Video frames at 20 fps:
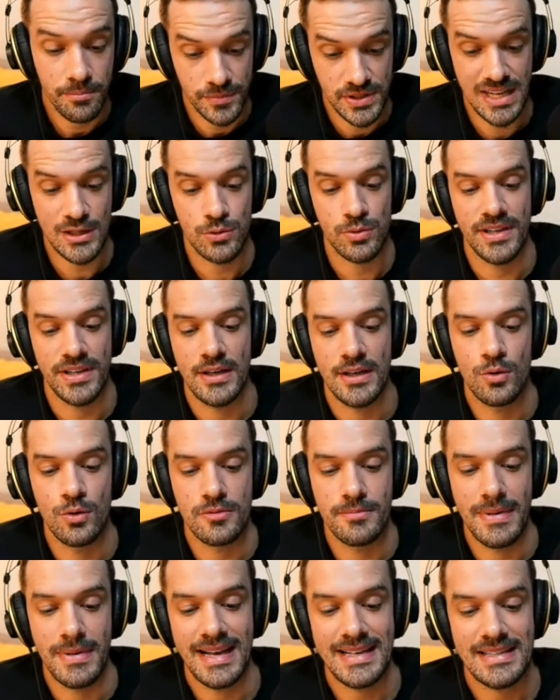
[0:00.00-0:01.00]
That's why they
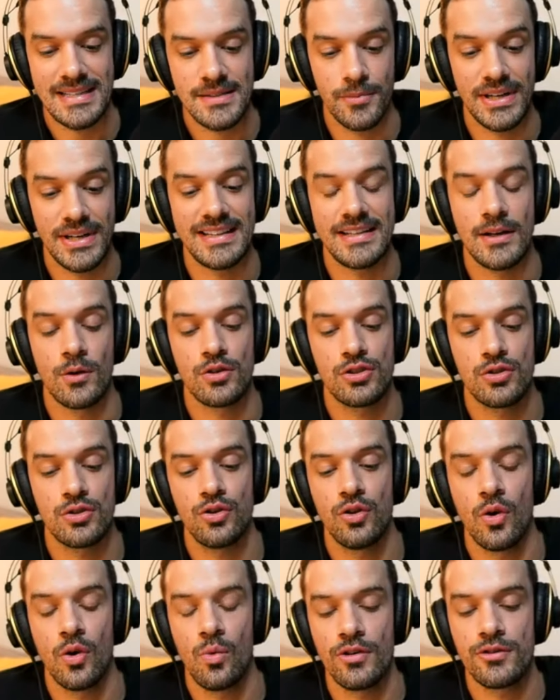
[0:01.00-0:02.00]
use banks, but they also
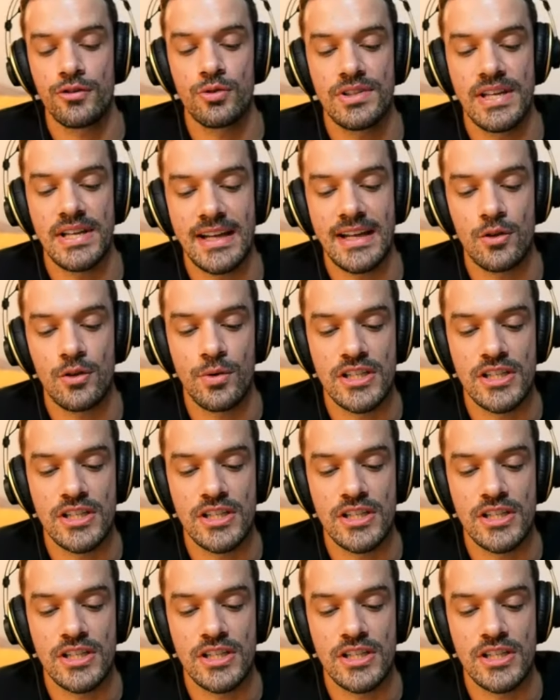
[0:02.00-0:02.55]
don't want to take the